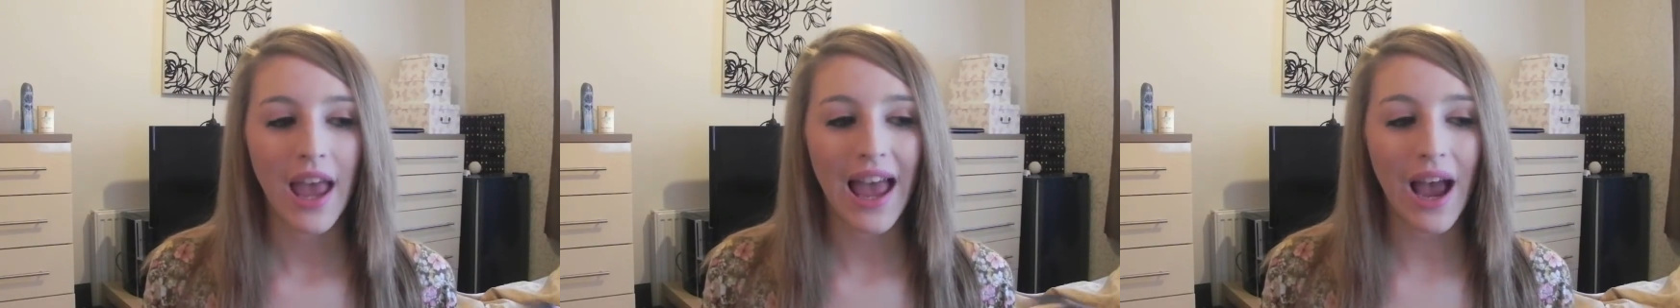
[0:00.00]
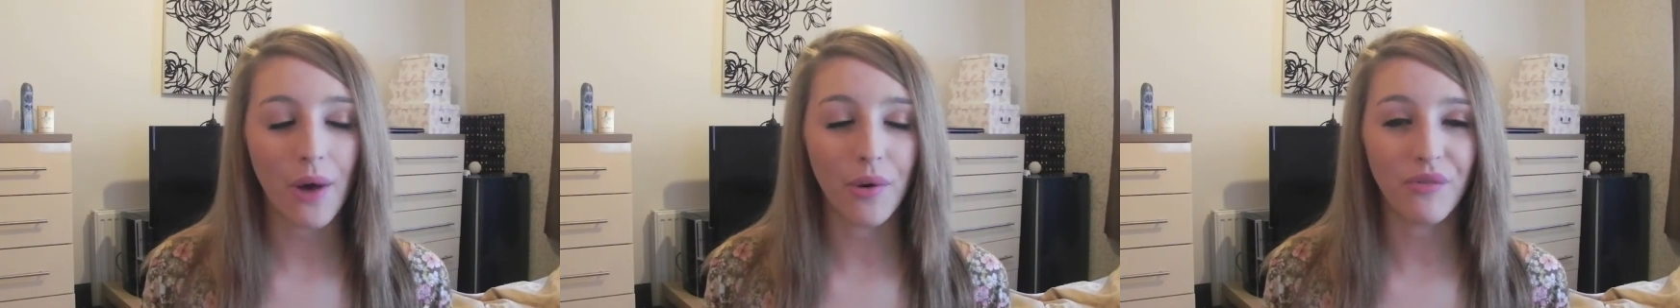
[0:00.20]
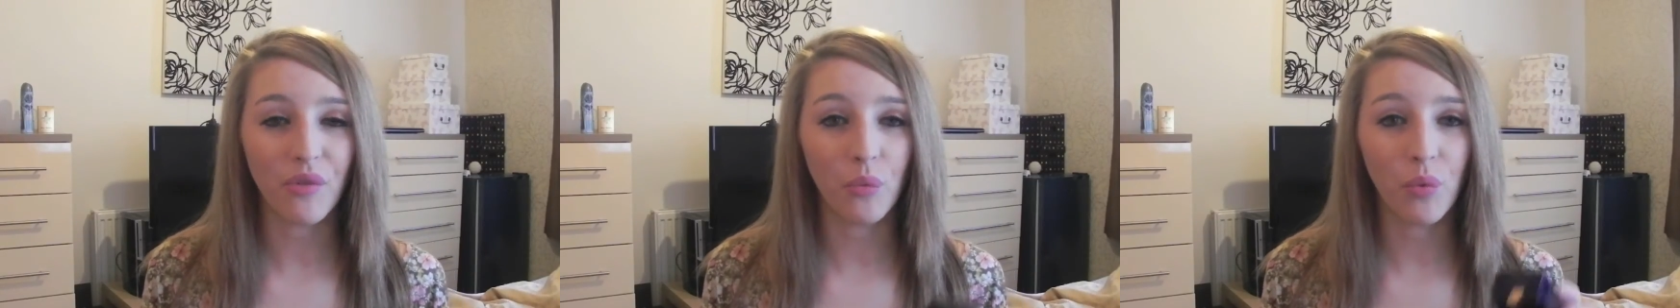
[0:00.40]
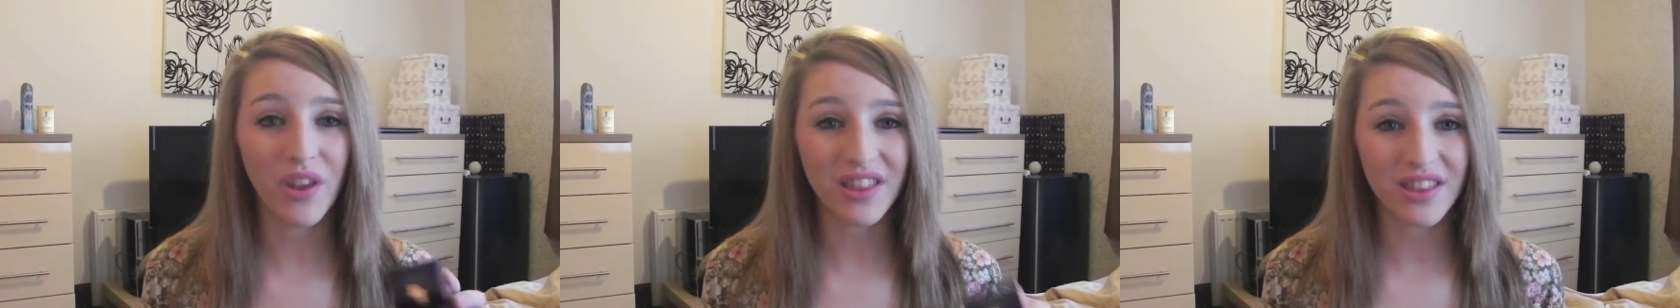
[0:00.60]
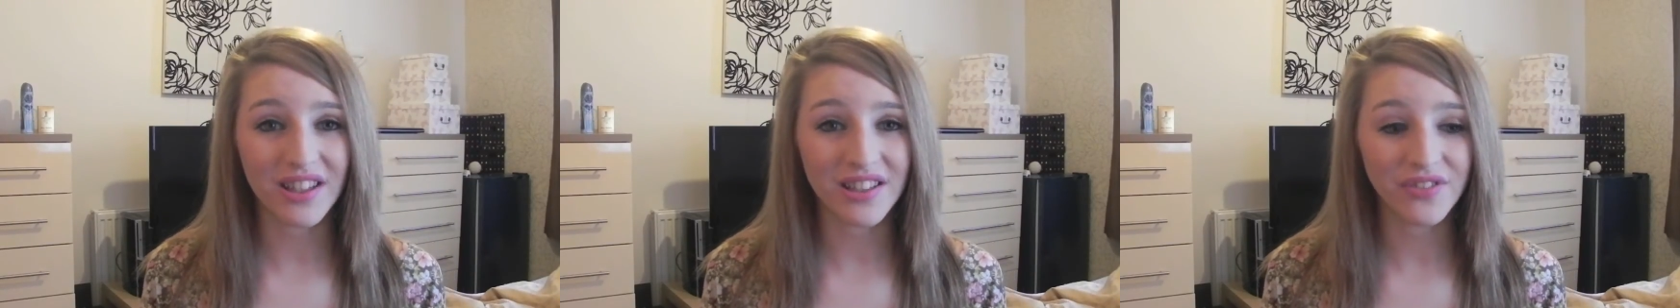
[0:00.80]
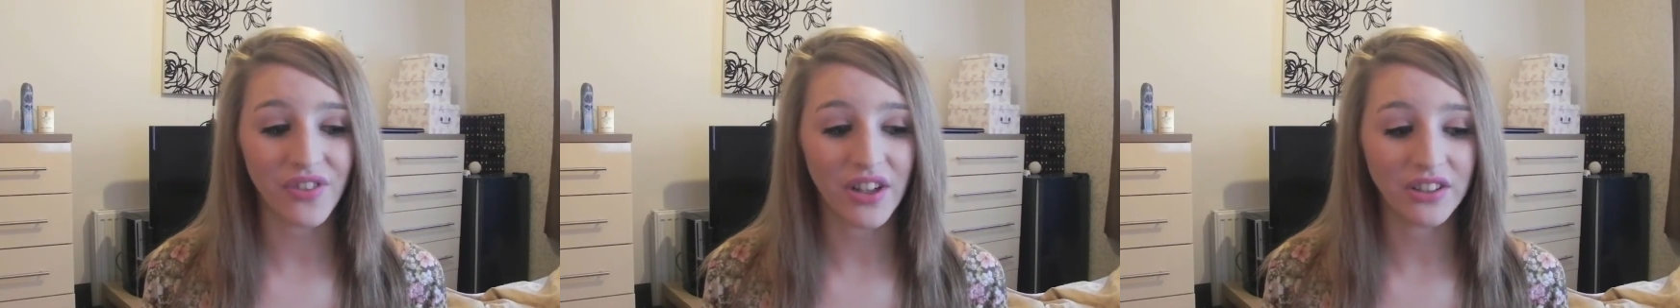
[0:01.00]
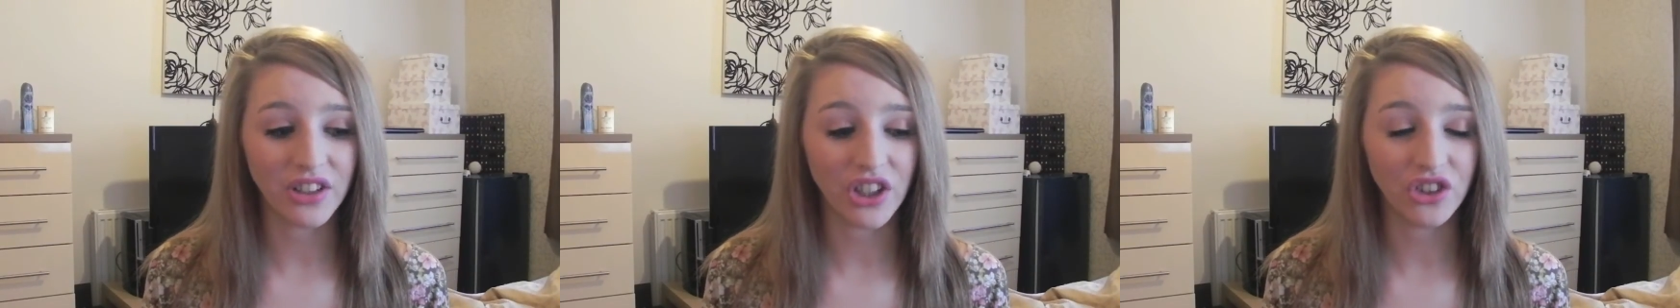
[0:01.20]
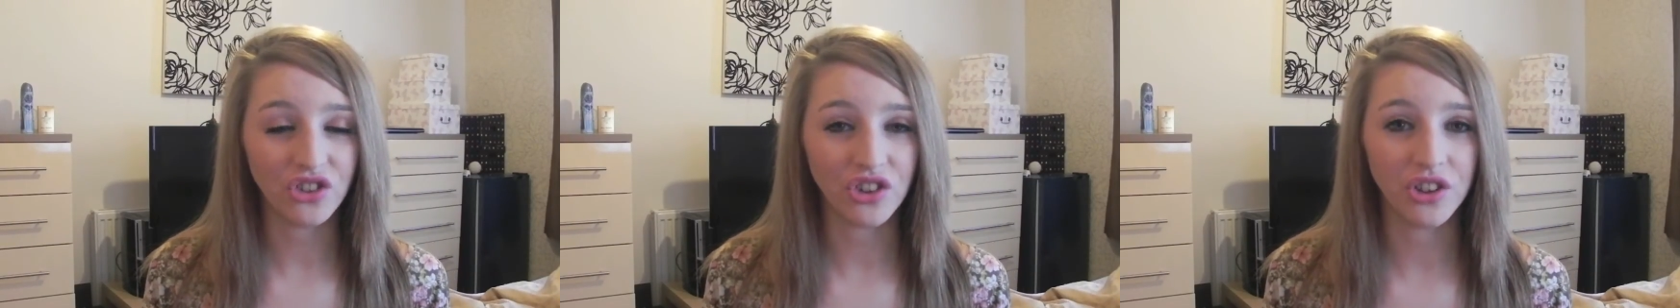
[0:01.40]
However, with this
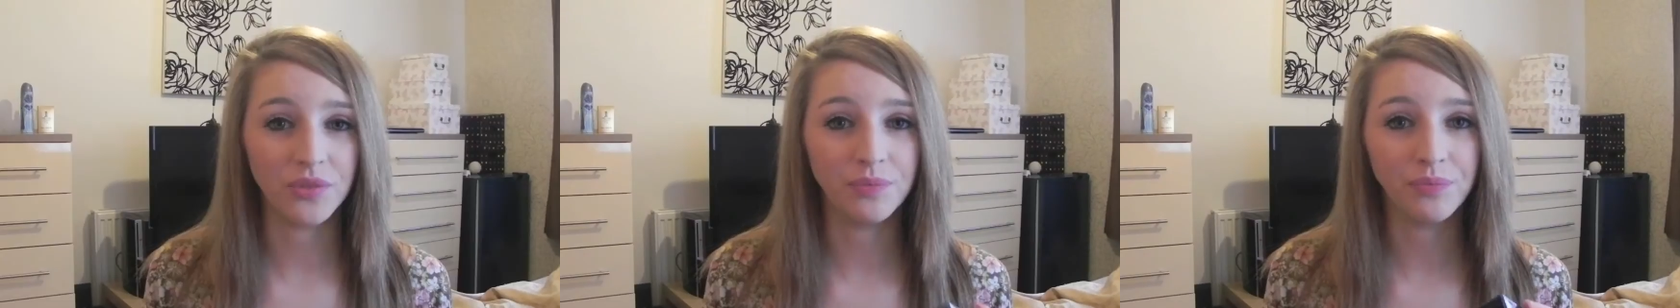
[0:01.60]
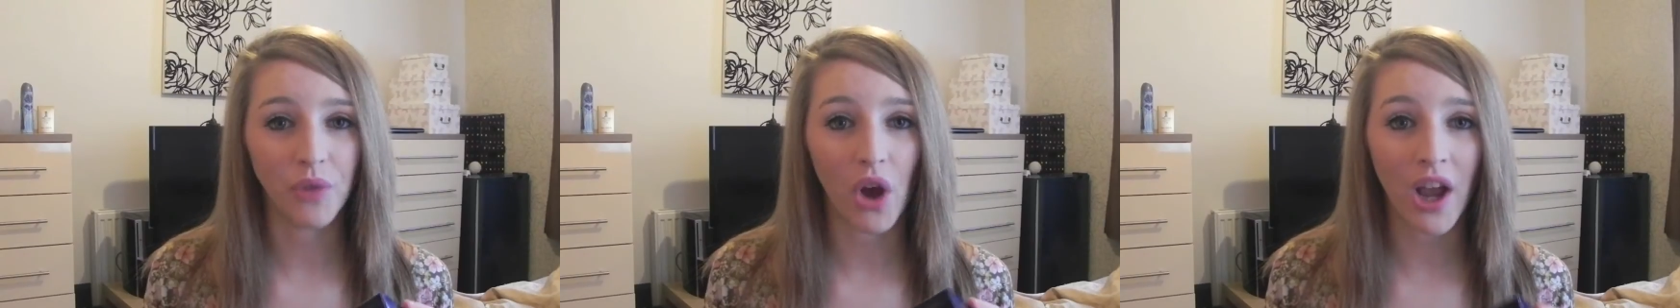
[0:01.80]
foundation,